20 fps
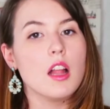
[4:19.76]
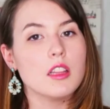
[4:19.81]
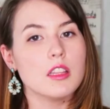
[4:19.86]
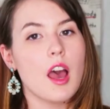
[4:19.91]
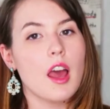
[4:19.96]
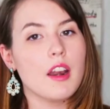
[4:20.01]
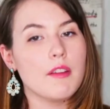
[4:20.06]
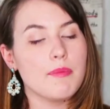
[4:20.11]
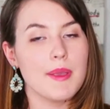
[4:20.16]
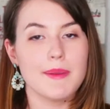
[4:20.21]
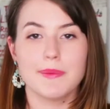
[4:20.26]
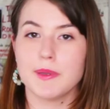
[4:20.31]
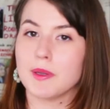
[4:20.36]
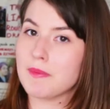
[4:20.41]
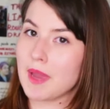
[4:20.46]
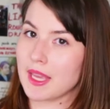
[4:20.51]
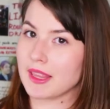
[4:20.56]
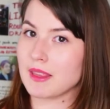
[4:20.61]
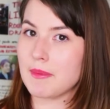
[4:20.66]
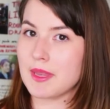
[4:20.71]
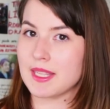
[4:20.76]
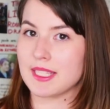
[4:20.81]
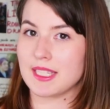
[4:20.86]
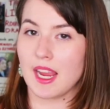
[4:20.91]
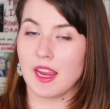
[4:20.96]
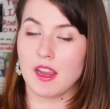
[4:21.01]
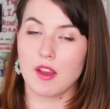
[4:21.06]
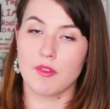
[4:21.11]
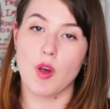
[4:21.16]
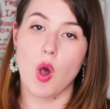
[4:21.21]
A lot of people make the
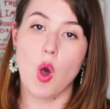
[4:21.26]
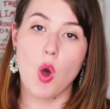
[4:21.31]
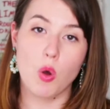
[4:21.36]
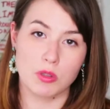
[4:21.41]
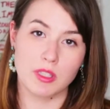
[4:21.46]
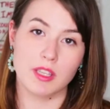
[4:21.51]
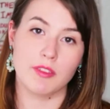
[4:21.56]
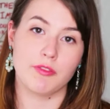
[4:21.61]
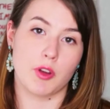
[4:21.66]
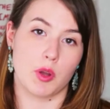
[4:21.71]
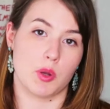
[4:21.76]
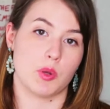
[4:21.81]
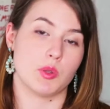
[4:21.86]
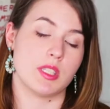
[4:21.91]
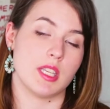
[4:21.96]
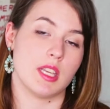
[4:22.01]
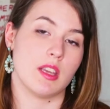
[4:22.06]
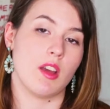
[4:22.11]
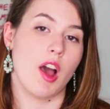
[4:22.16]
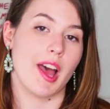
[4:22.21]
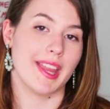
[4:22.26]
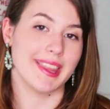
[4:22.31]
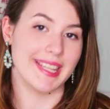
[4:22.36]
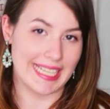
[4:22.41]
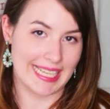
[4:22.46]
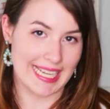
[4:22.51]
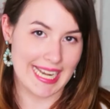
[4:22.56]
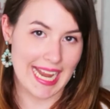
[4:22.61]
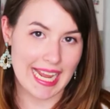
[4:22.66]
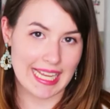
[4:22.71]
mistake of only focusing on the
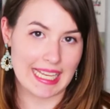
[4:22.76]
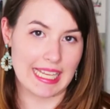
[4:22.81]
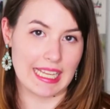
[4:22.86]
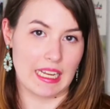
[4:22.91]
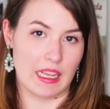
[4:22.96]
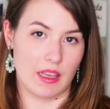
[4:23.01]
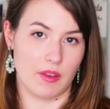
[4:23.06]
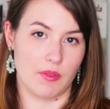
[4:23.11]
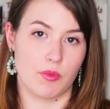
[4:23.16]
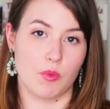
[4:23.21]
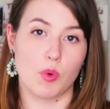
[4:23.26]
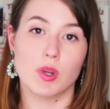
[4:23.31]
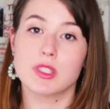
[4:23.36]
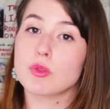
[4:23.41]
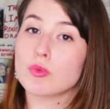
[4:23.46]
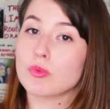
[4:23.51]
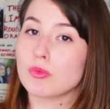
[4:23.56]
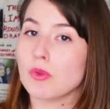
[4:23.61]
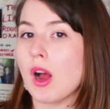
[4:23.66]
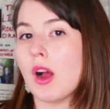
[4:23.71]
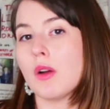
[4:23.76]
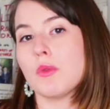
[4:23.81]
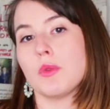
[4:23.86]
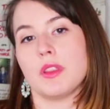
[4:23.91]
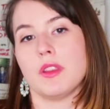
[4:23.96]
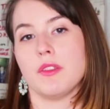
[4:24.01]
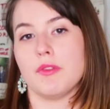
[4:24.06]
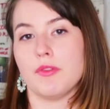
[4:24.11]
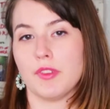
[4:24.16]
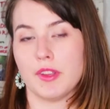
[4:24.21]
negative, what's wrong
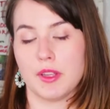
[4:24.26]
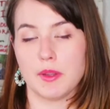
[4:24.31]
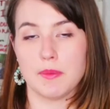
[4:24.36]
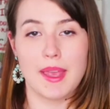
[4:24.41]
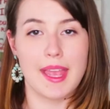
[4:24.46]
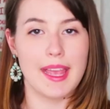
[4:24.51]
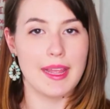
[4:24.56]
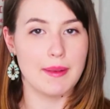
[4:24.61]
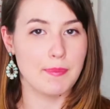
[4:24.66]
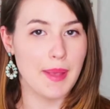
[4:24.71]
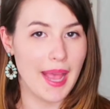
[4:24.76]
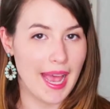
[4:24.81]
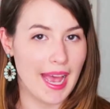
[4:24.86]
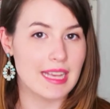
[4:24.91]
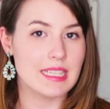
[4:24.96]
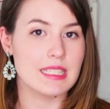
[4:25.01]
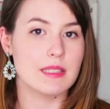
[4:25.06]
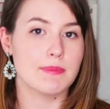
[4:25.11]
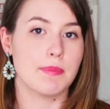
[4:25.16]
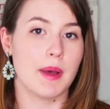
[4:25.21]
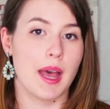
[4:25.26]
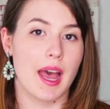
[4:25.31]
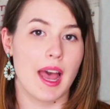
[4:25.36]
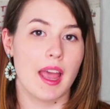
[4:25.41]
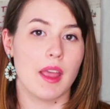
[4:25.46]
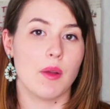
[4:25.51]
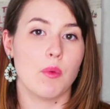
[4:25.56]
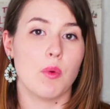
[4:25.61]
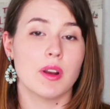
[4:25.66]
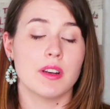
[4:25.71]
with the film, and pass
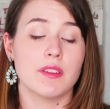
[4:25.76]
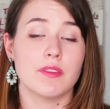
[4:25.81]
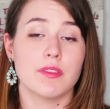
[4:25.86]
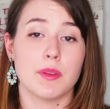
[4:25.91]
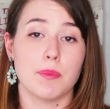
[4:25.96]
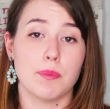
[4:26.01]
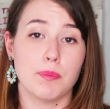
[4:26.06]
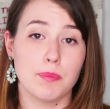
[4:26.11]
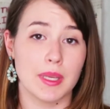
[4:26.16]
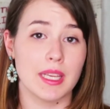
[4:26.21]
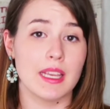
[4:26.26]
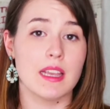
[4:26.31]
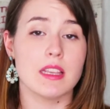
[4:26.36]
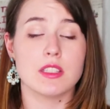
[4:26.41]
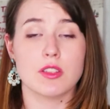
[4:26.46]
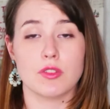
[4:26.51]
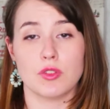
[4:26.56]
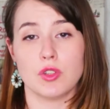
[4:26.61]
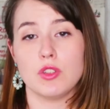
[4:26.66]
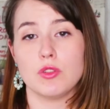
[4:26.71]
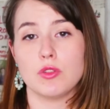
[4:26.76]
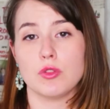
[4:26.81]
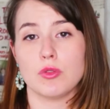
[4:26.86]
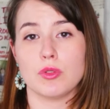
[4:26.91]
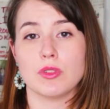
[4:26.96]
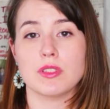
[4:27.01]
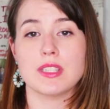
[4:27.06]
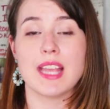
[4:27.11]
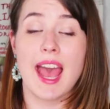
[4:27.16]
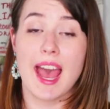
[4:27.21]
by one of the biggest learning
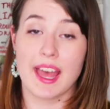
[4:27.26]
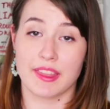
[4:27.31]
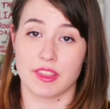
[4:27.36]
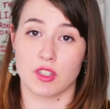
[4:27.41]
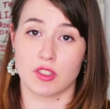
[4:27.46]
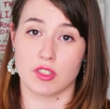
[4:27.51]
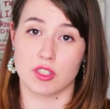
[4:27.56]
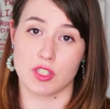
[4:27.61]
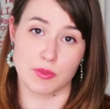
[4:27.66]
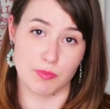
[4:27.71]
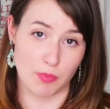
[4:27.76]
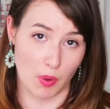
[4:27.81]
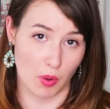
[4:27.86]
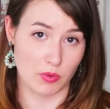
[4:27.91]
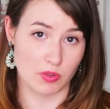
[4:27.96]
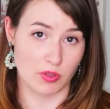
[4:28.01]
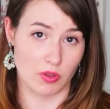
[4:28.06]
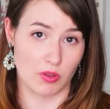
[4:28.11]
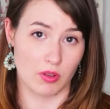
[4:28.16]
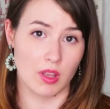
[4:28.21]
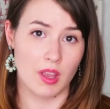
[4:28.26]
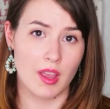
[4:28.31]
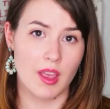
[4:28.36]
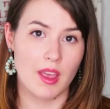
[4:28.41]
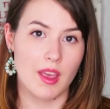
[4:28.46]
tools at their disposal.